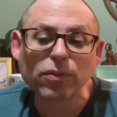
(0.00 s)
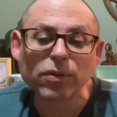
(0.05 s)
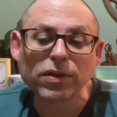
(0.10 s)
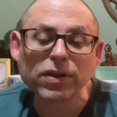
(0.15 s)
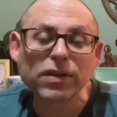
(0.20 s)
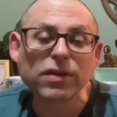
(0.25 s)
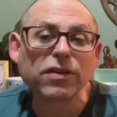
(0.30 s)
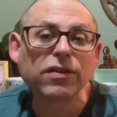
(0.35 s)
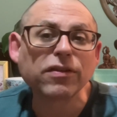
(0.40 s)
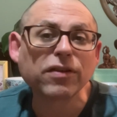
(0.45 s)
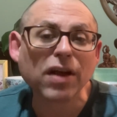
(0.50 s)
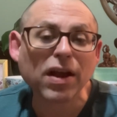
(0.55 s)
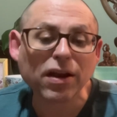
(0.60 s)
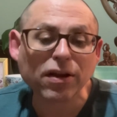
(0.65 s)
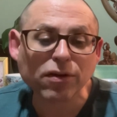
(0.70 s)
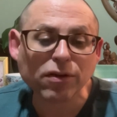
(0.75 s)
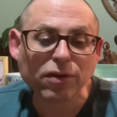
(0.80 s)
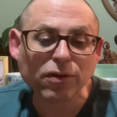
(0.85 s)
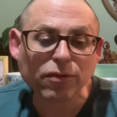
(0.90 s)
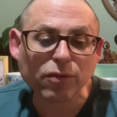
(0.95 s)
within the
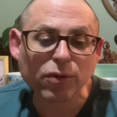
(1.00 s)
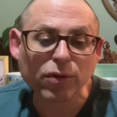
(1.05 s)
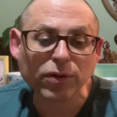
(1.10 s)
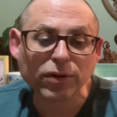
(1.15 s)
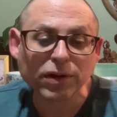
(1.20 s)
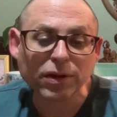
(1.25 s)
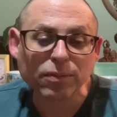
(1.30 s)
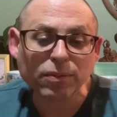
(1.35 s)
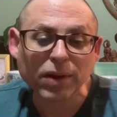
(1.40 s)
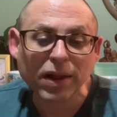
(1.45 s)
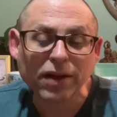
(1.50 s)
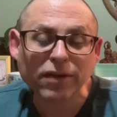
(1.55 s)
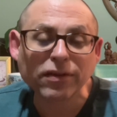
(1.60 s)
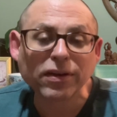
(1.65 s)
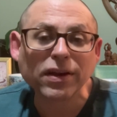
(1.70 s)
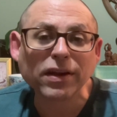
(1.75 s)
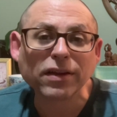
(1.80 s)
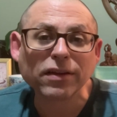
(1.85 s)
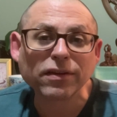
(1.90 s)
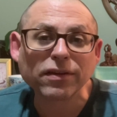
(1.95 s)
cycle of worldly
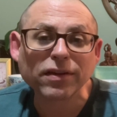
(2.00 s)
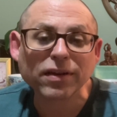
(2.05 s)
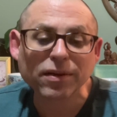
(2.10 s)
blessings